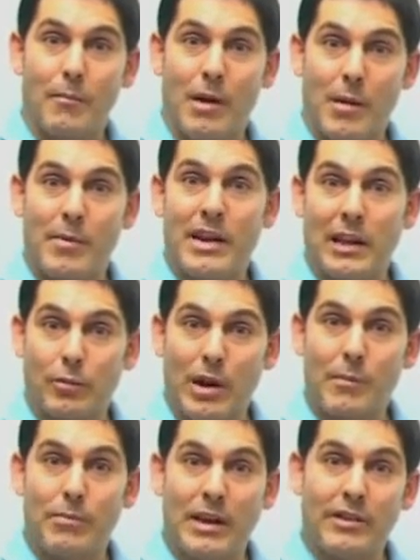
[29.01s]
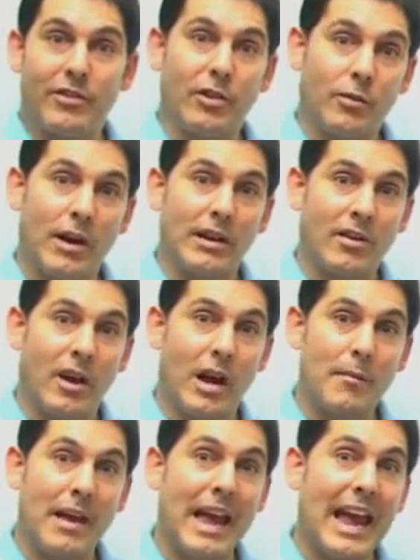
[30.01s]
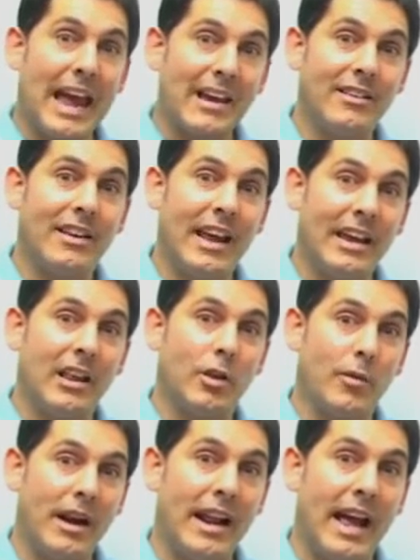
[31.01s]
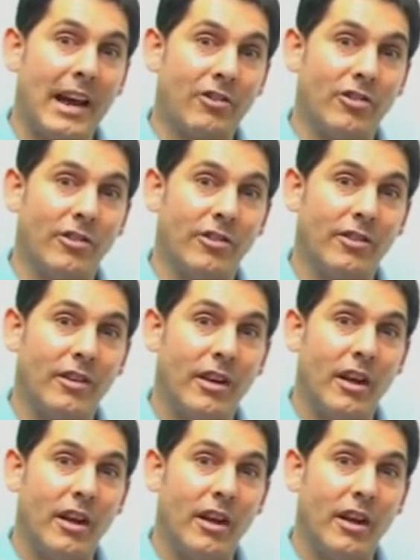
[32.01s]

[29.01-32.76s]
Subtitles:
by being in the right place in the right time and taking the right actions.